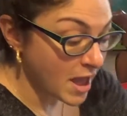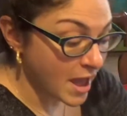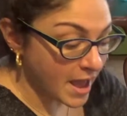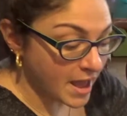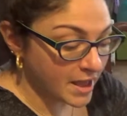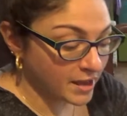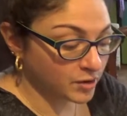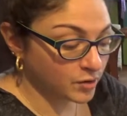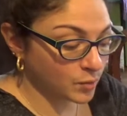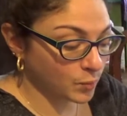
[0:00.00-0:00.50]

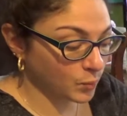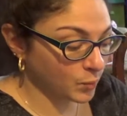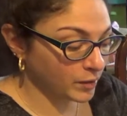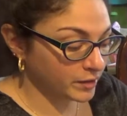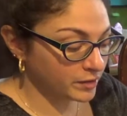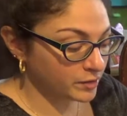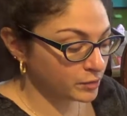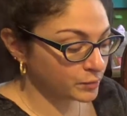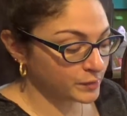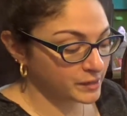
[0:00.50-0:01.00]
And
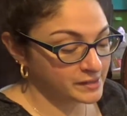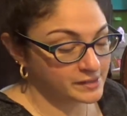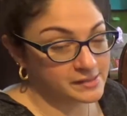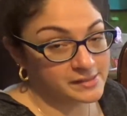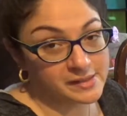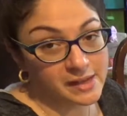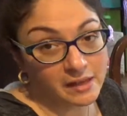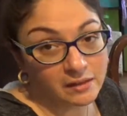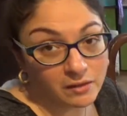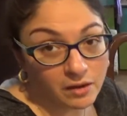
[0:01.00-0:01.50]
one of the
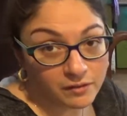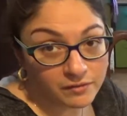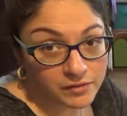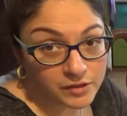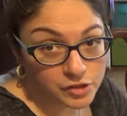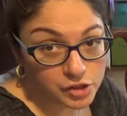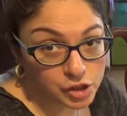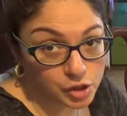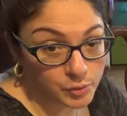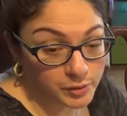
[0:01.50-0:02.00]
reasons I love
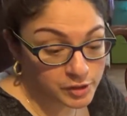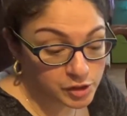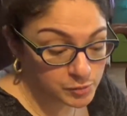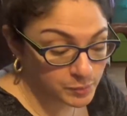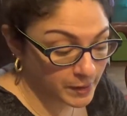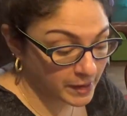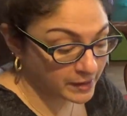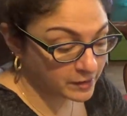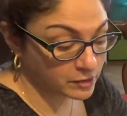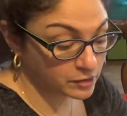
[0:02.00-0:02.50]
the 2-inch
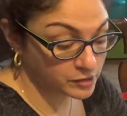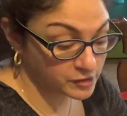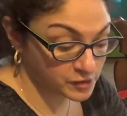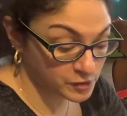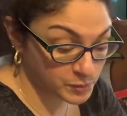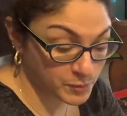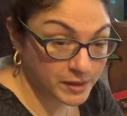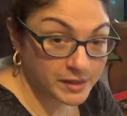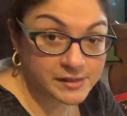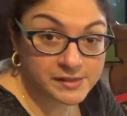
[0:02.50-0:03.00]
binders is
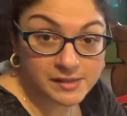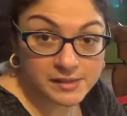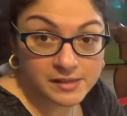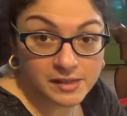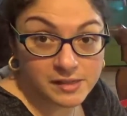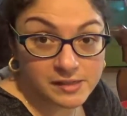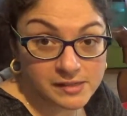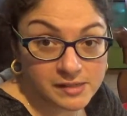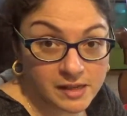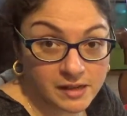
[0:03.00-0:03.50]
because it
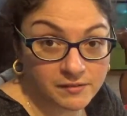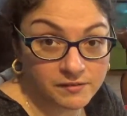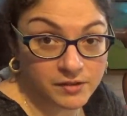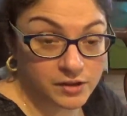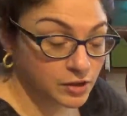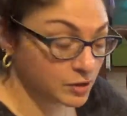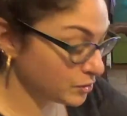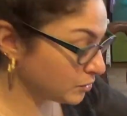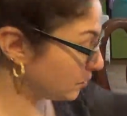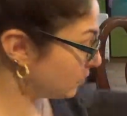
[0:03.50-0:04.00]
does give
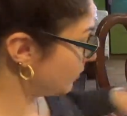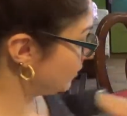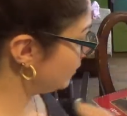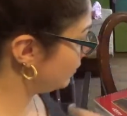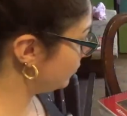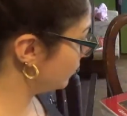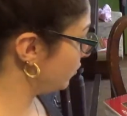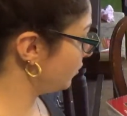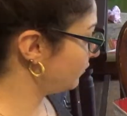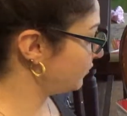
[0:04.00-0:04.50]
you, I
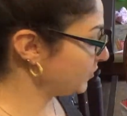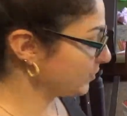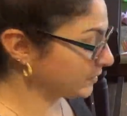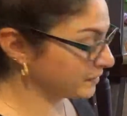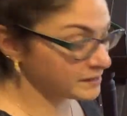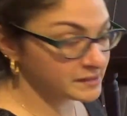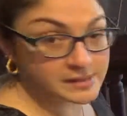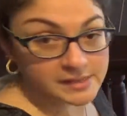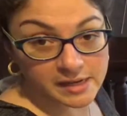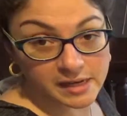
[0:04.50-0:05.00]
don't know if you
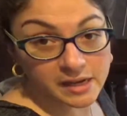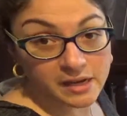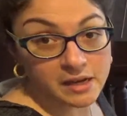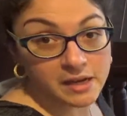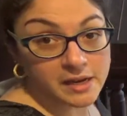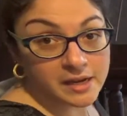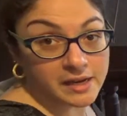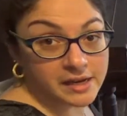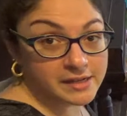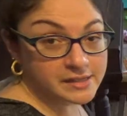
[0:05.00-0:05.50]
can see,
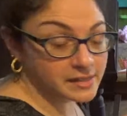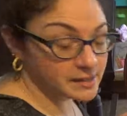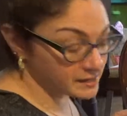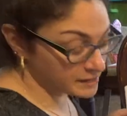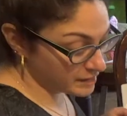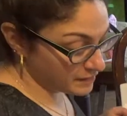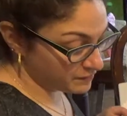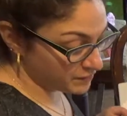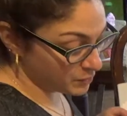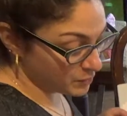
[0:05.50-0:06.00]
it does
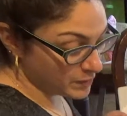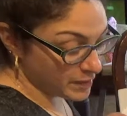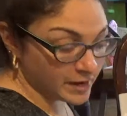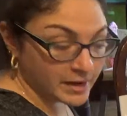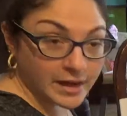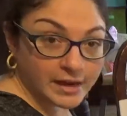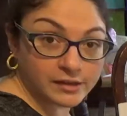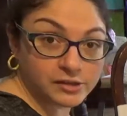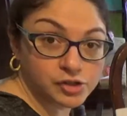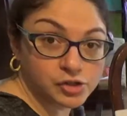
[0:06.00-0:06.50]
give you that
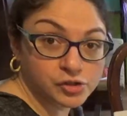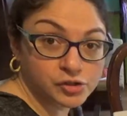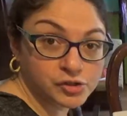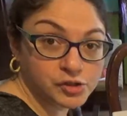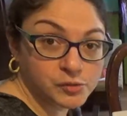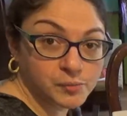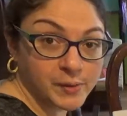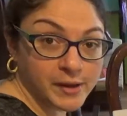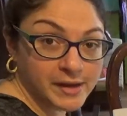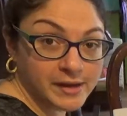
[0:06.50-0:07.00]
extra
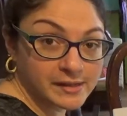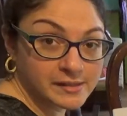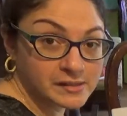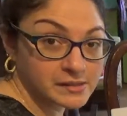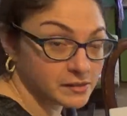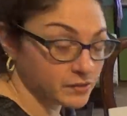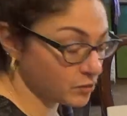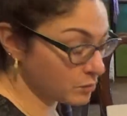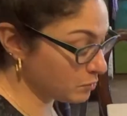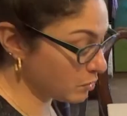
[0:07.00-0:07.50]

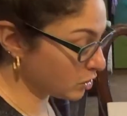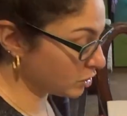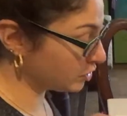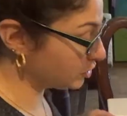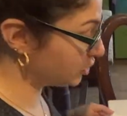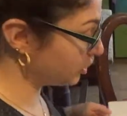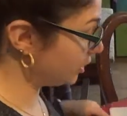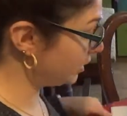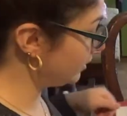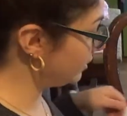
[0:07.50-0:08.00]
space in the
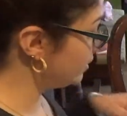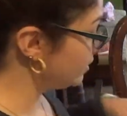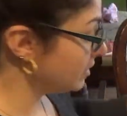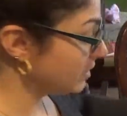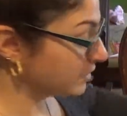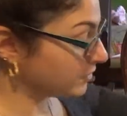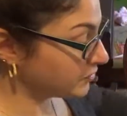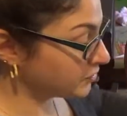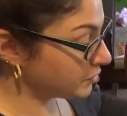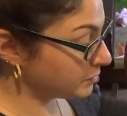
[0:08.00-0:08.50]
margin
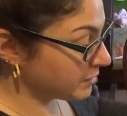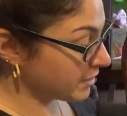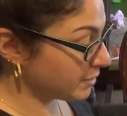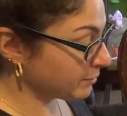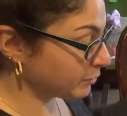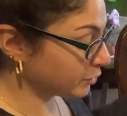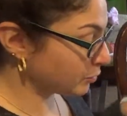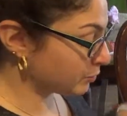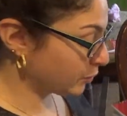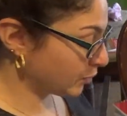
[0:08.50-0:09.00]
to be
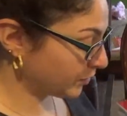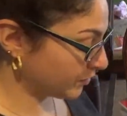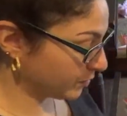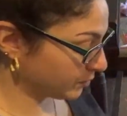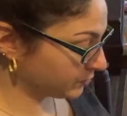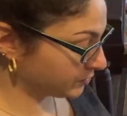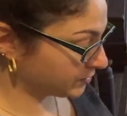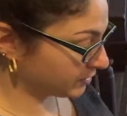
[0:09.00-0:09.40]
able to put those